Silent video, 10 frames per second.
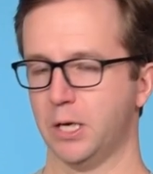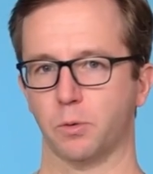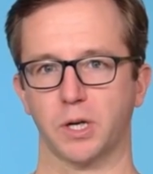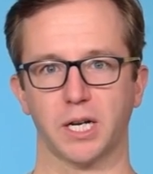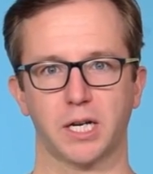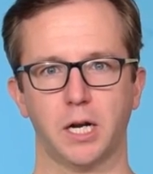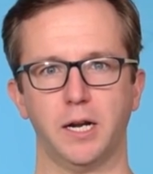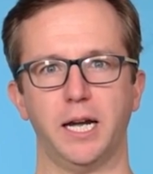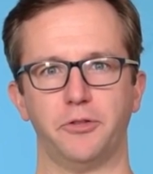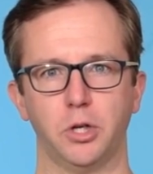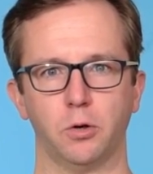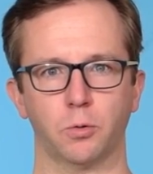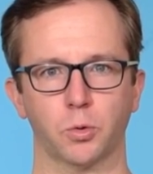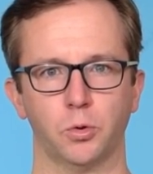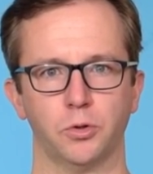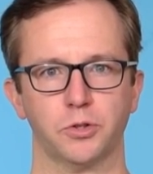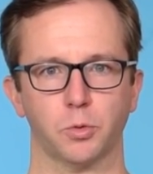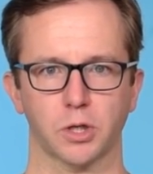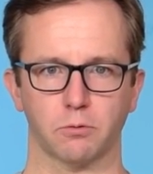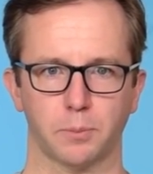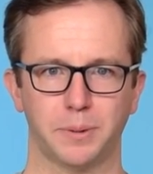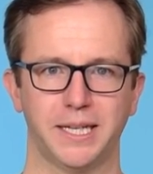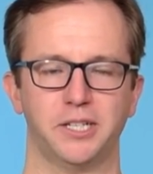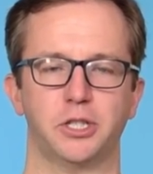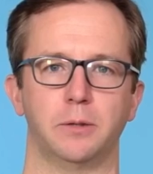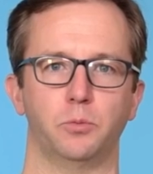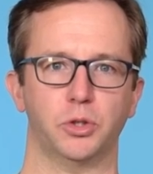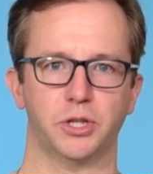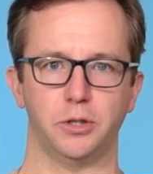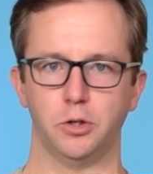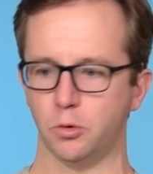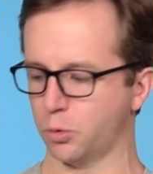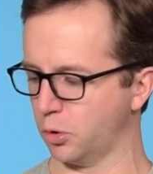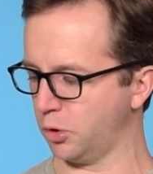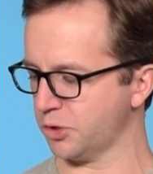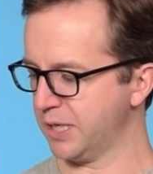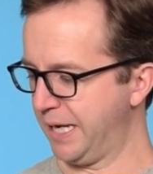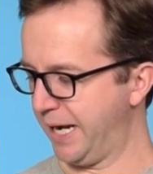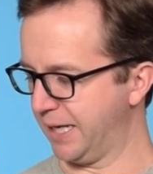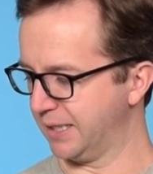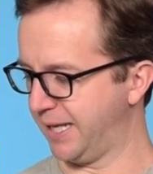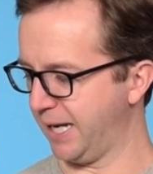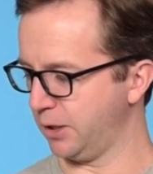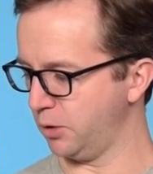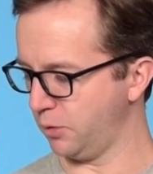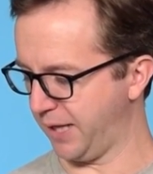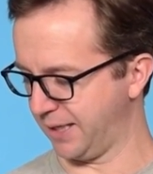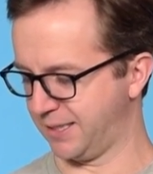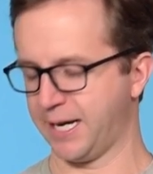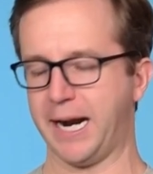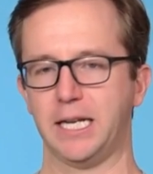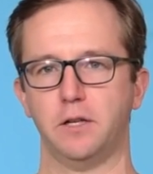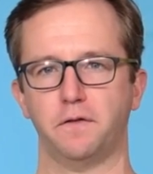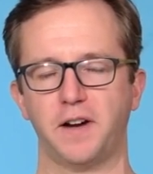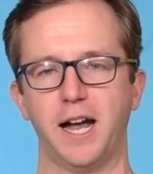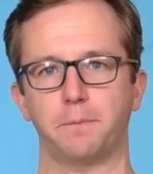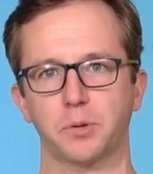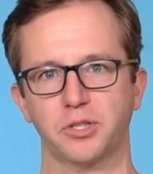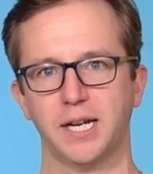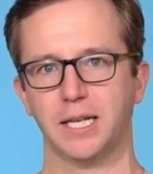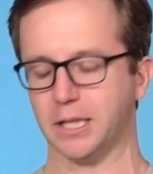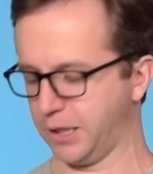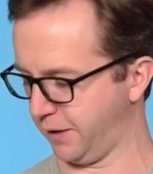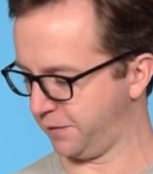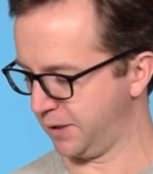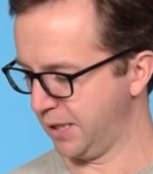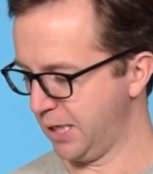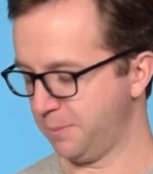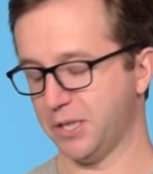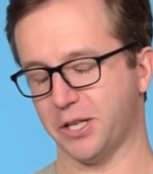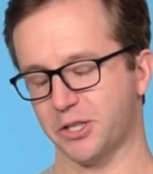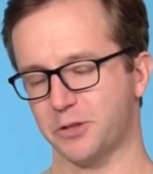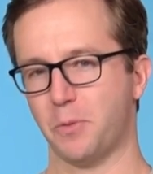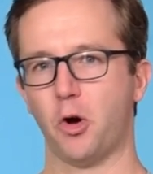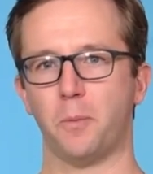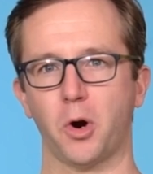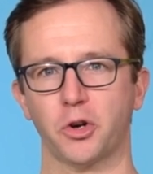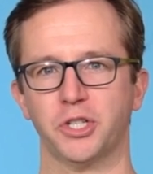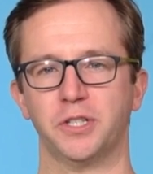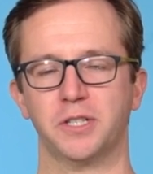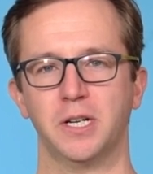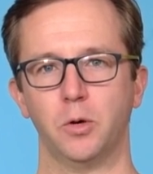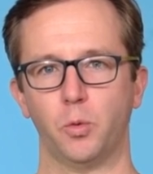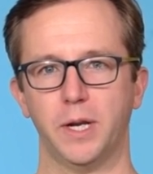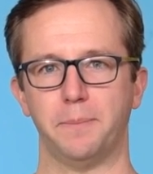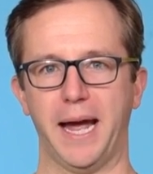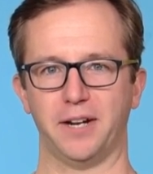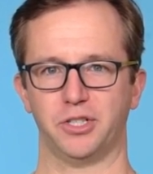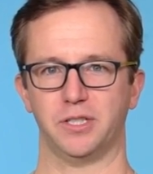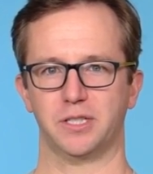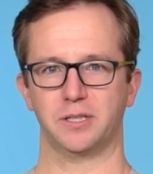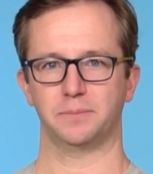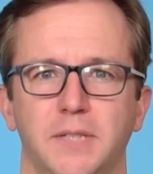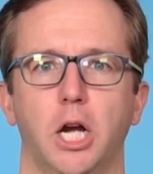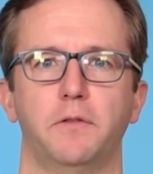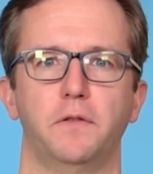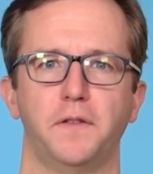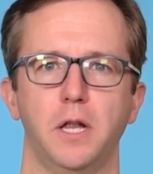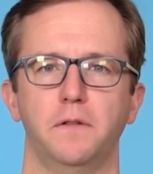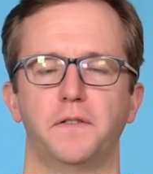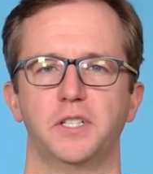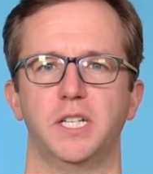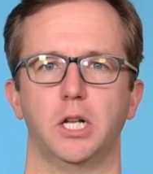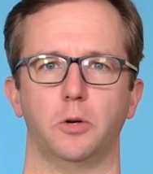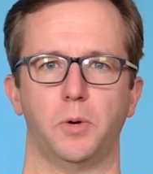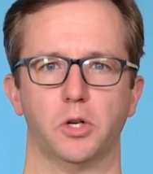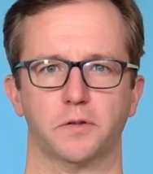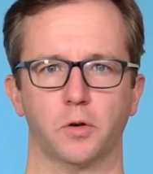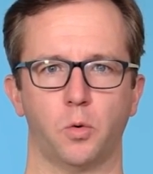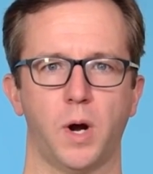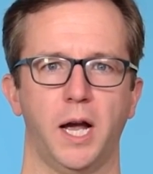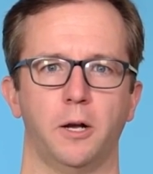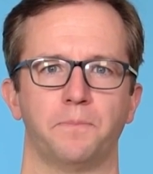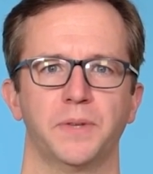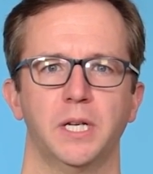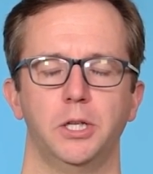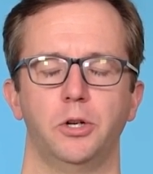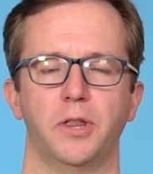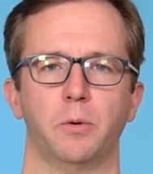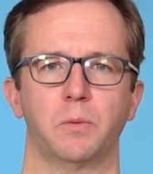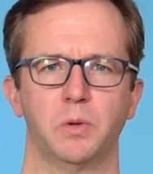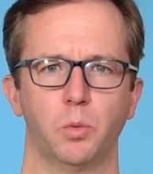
We're gonna cut out the old rules, we're gonna replace them with the new rules and get you that tiny 5% lift, because small margins win matches. Now, if you followed Fuzzy Yellow Balls for a while, you know that when we